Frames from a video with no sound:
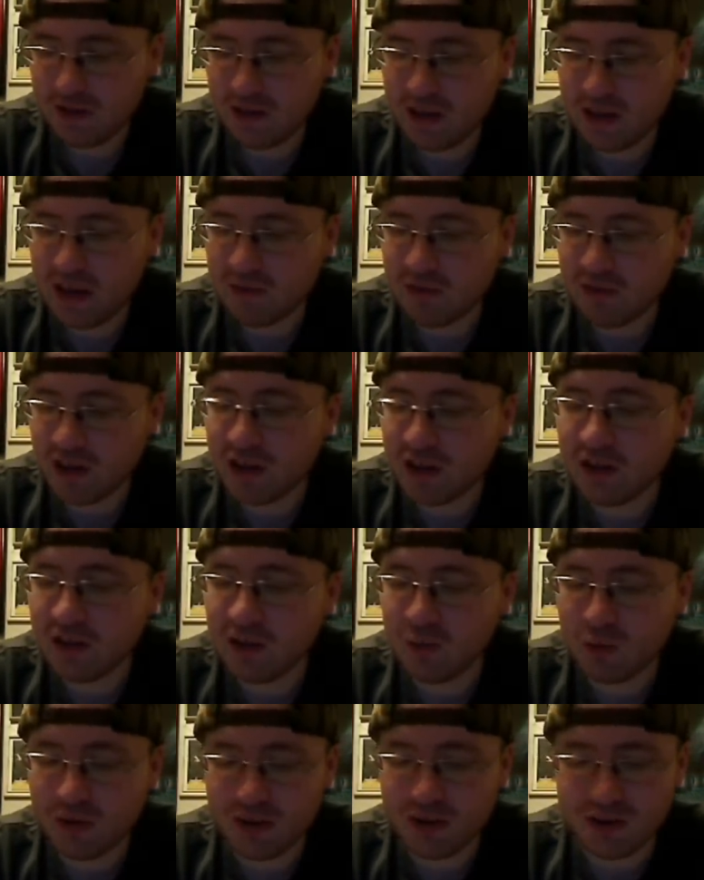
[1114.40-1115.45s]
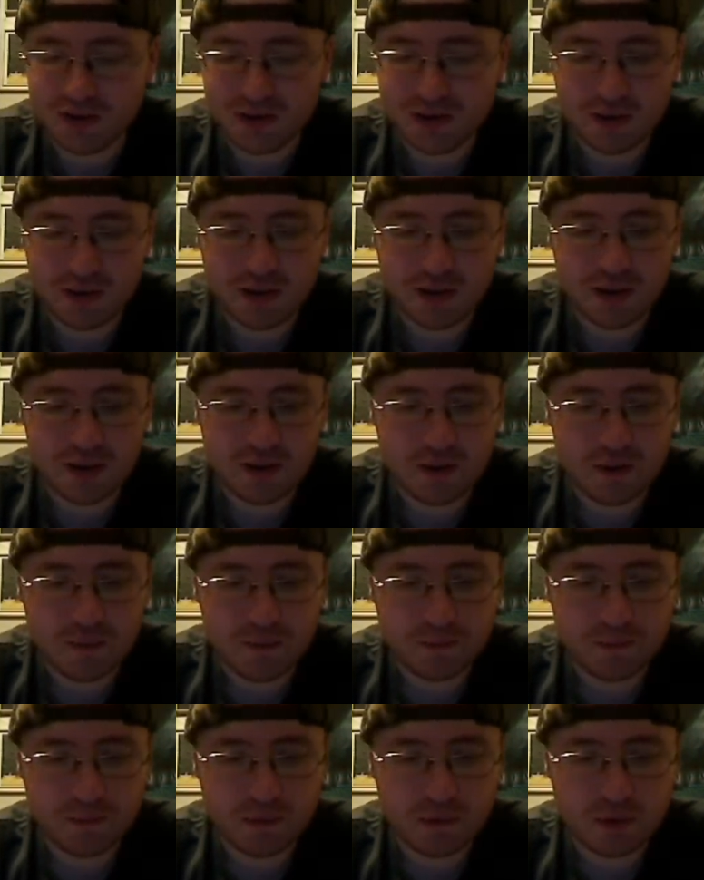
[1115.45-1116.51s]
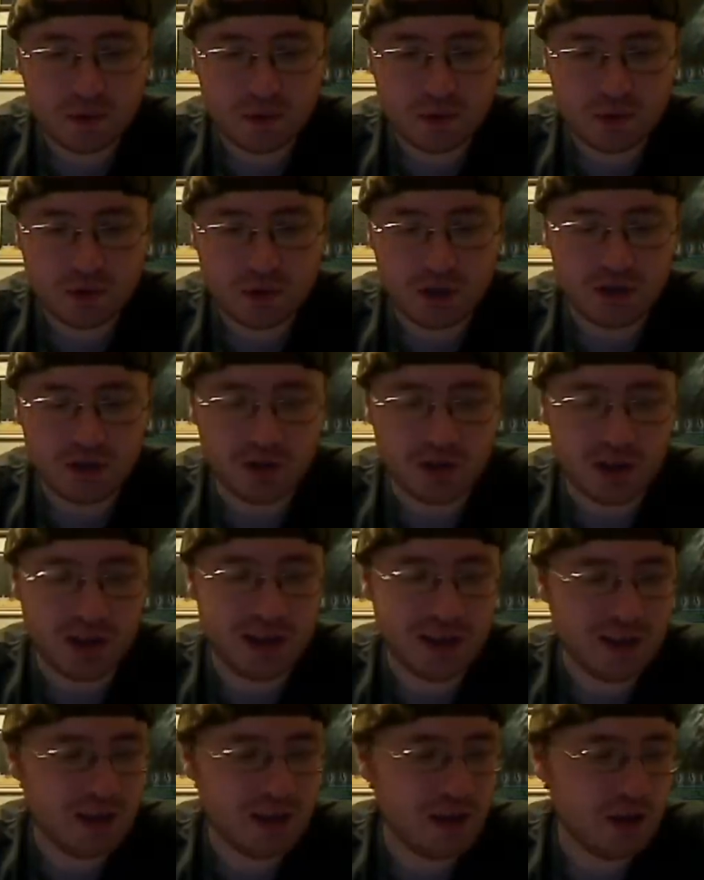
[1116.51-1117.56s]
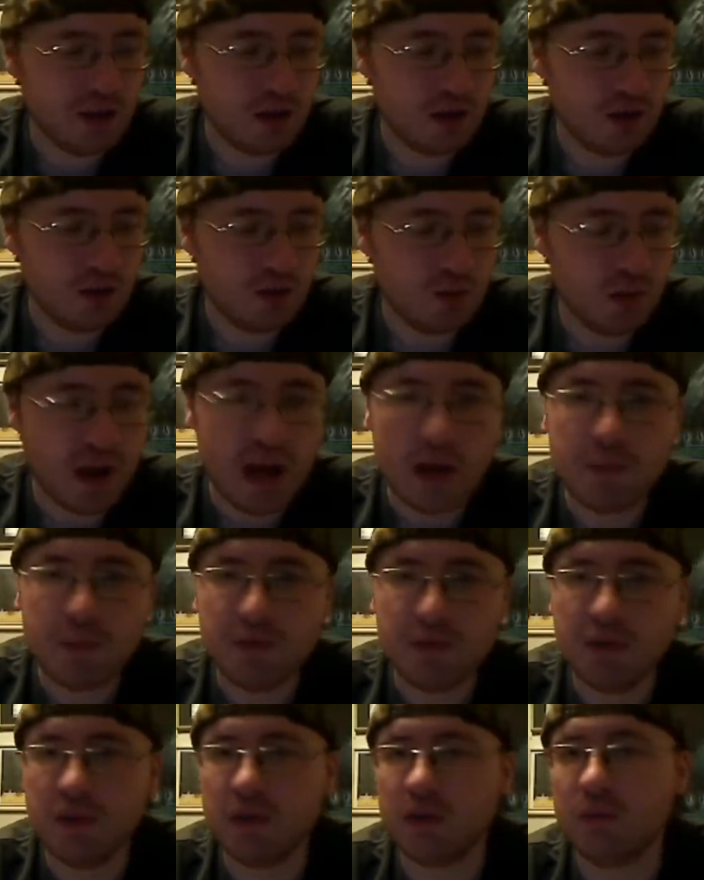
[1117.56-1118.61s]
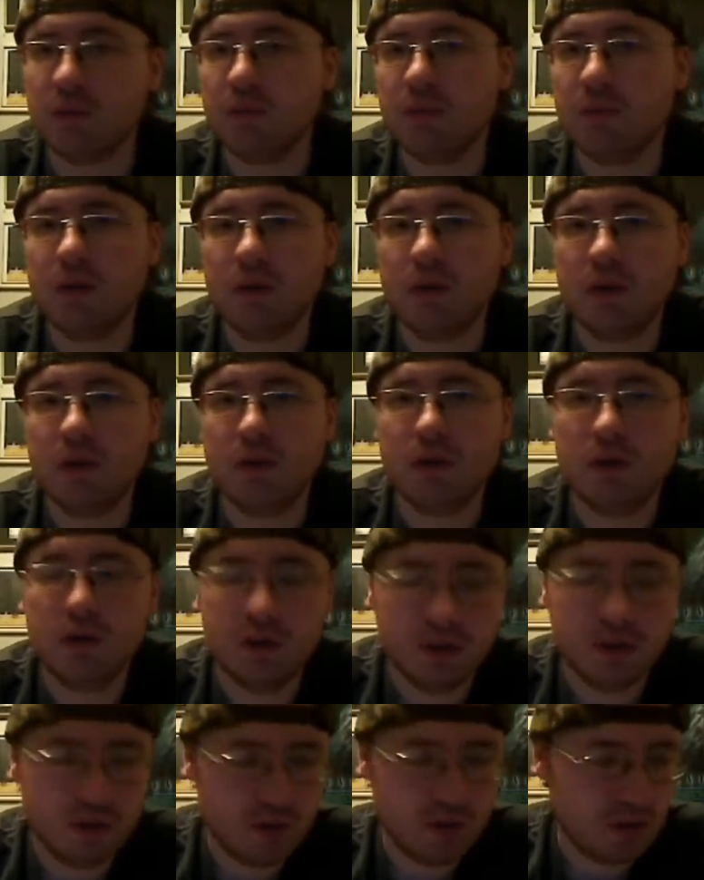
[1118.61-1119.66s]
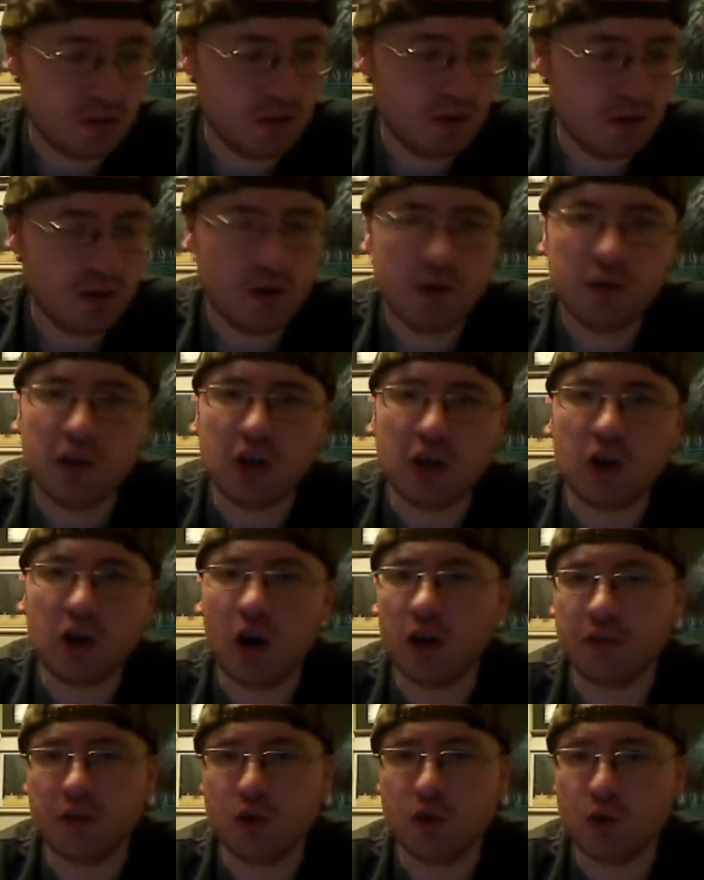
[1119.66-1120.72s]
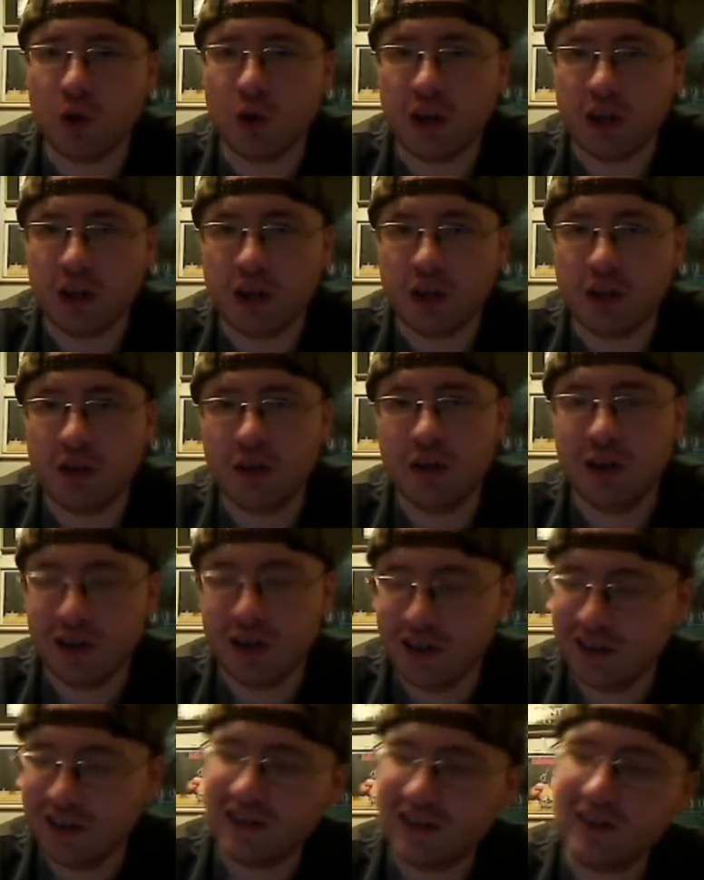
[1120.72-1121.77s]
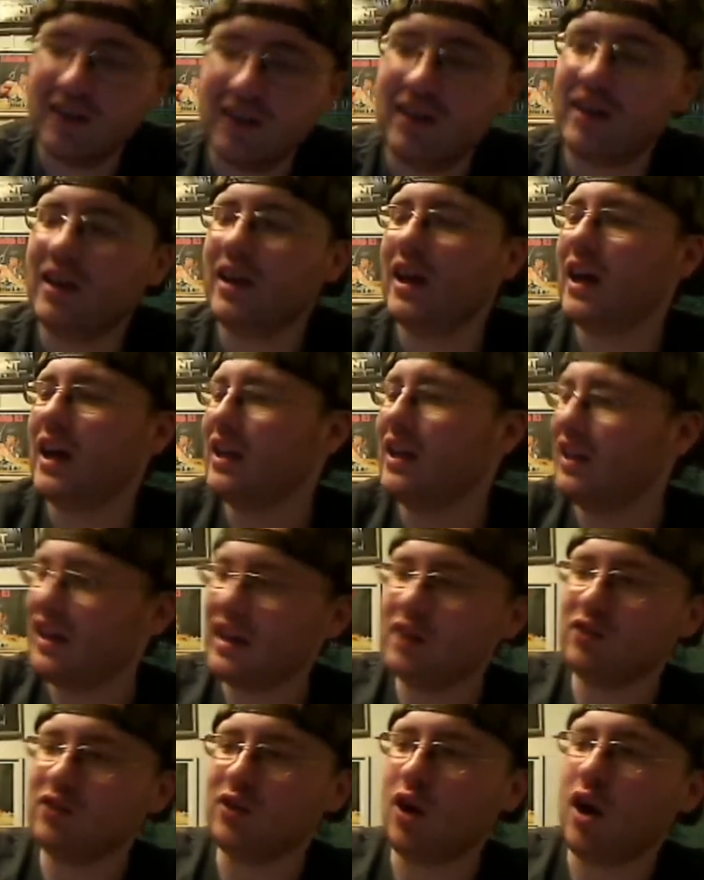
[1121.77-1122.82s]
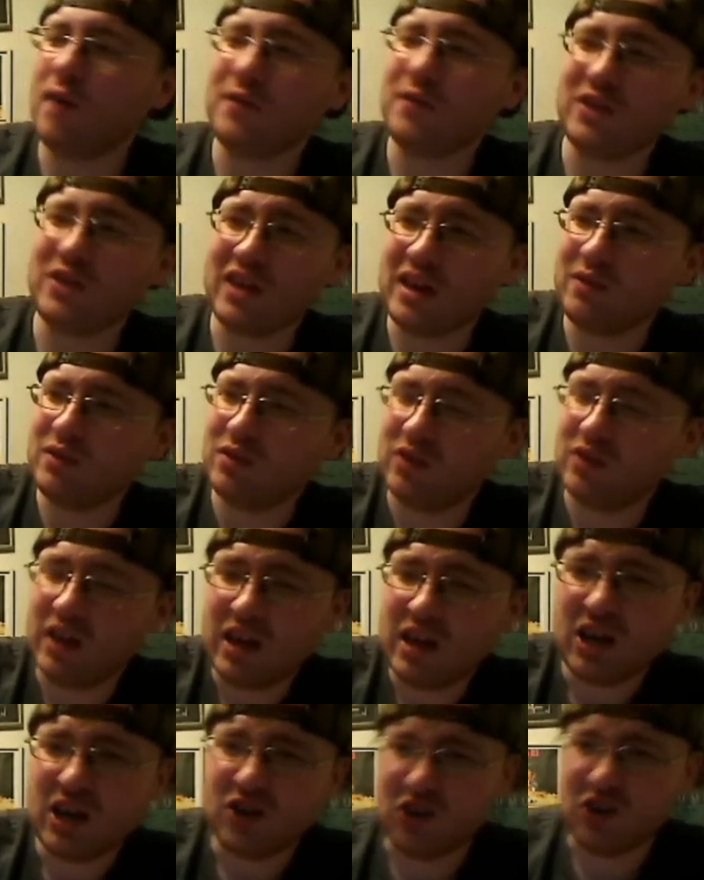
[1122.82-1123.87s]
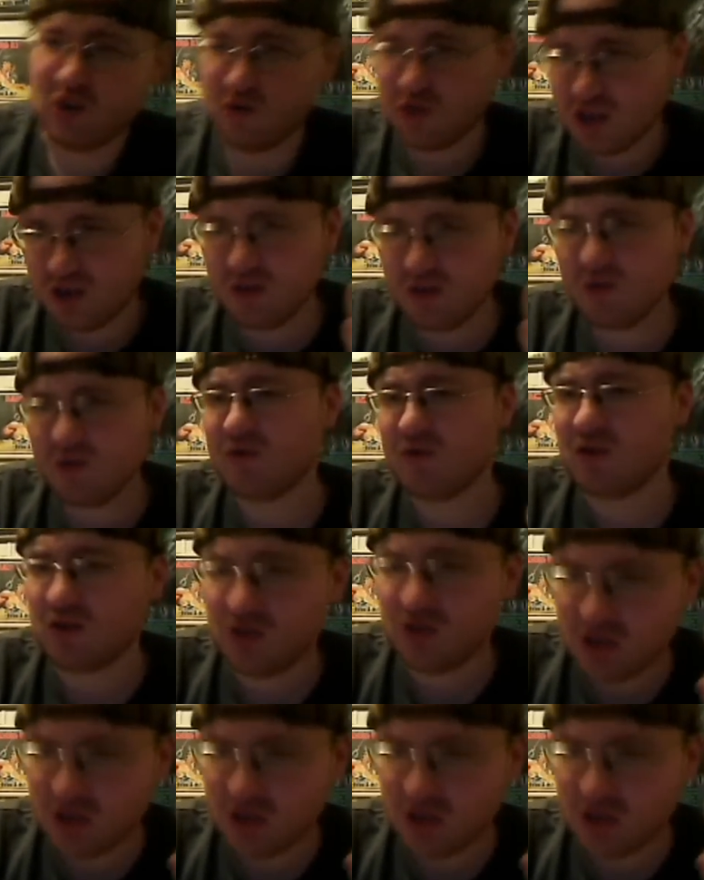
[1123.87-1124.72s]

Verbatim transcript: you have to end it with, she's like, what happened to them? They caught the train. And it heads off and you have this, and